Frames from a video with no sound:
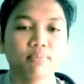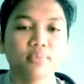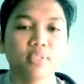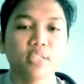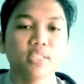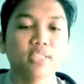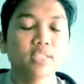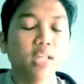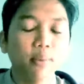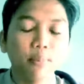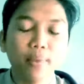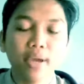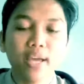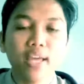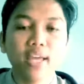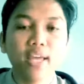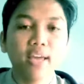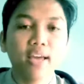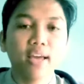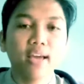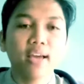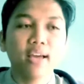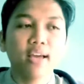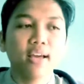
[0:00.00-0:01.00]
they
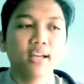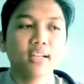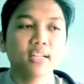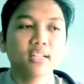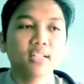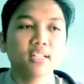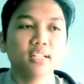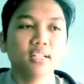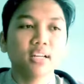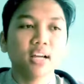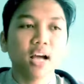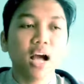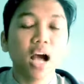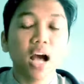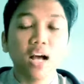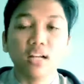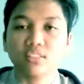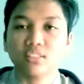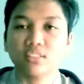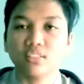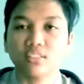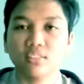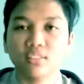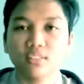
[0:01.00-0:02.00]
may
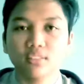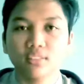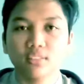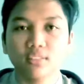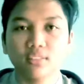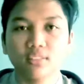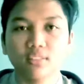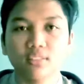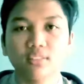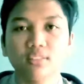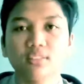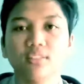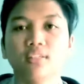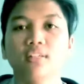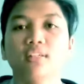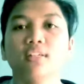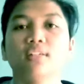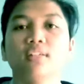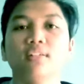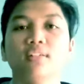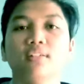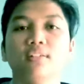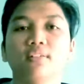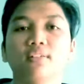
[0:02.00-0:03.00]
ask
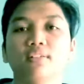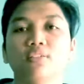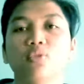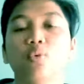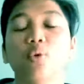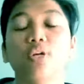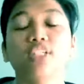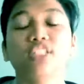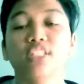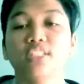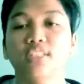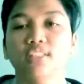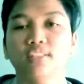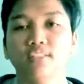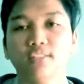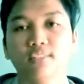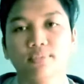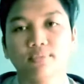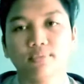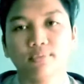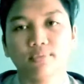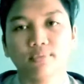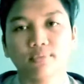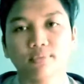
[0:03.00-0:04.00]
question.
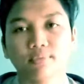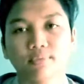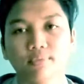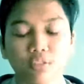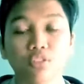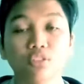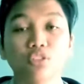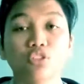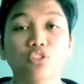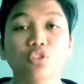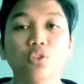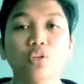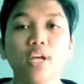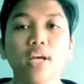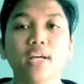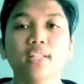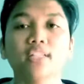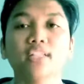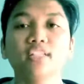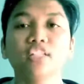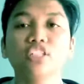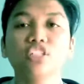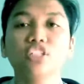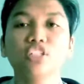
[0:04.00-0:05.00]
So yeah,
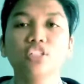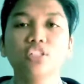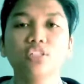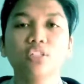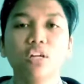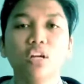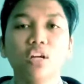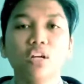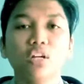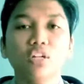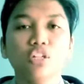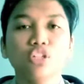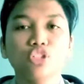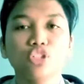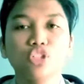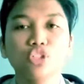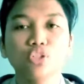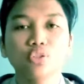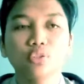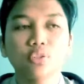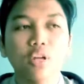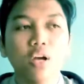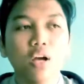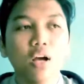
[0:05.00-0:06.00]
the teacher
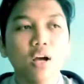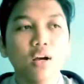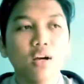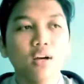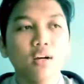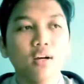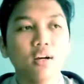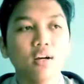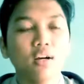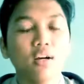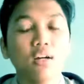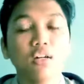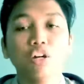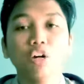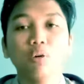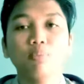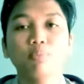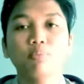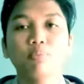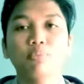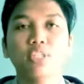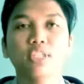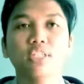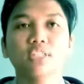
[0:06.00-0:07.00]
should
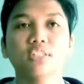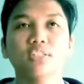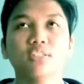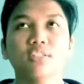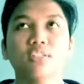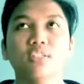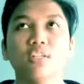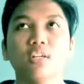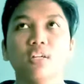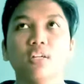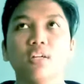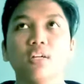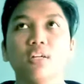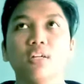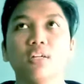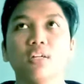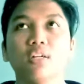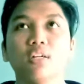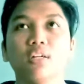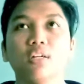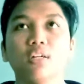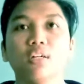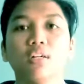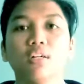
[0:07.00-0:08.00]
accomplish
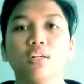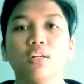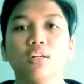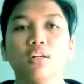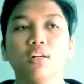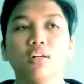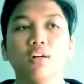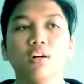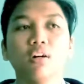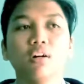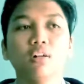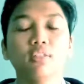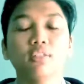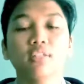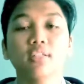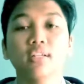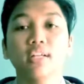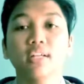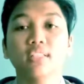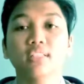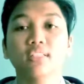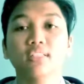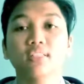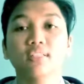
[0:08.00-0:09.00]
all the
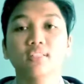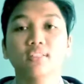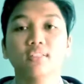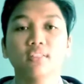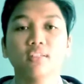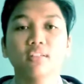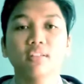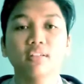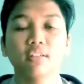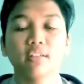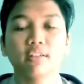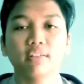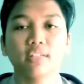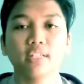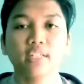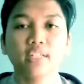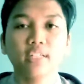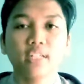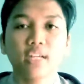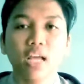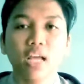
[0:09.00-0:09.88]
lesson clearly